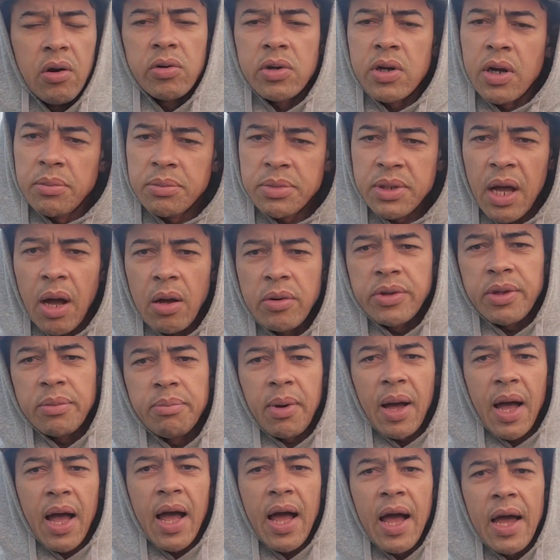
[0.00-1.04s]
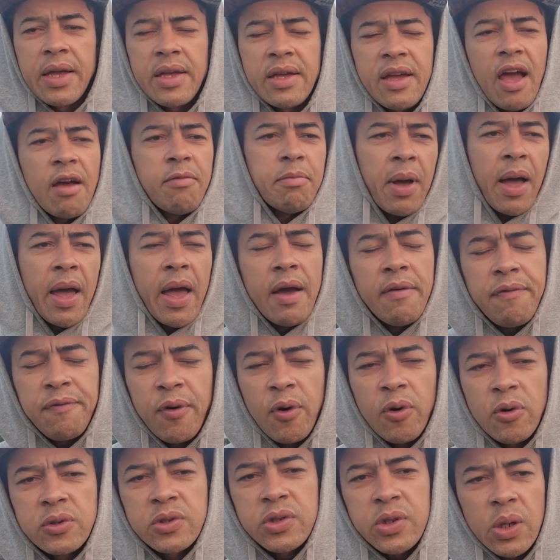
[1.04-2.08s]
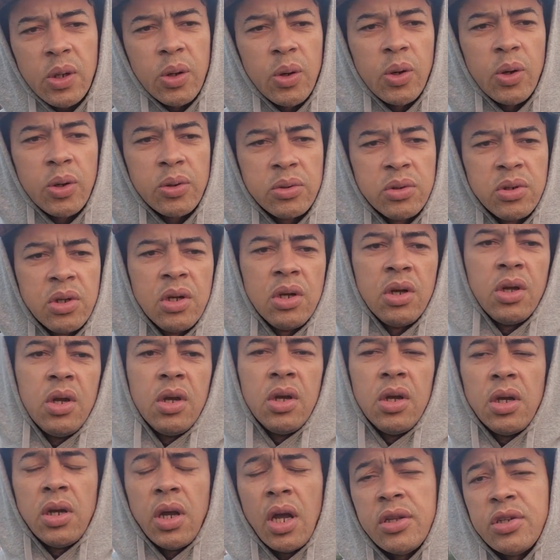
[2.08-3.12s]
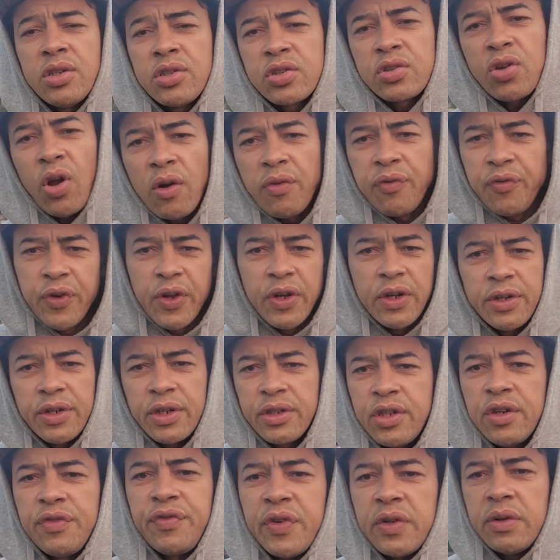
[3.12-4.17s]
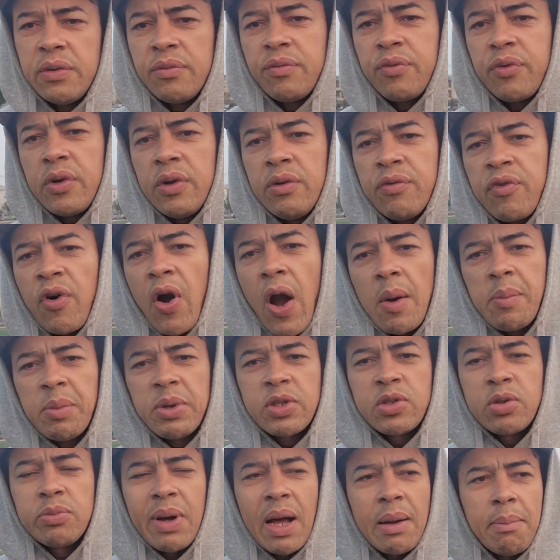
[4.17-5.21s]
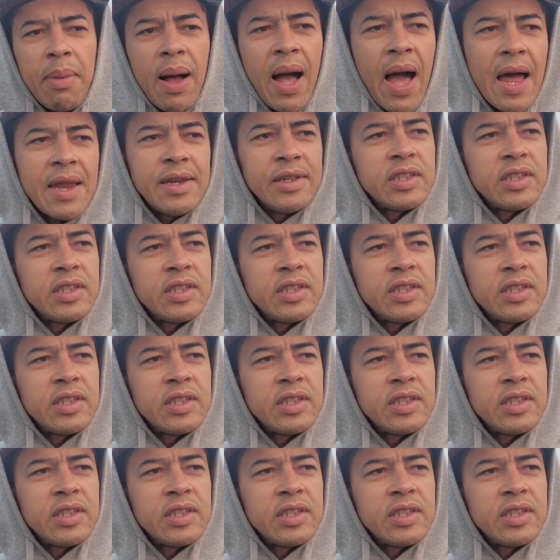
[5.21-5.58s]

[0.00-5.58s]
come down the mind, have my headphones on, and just start feeling the different environment to my body.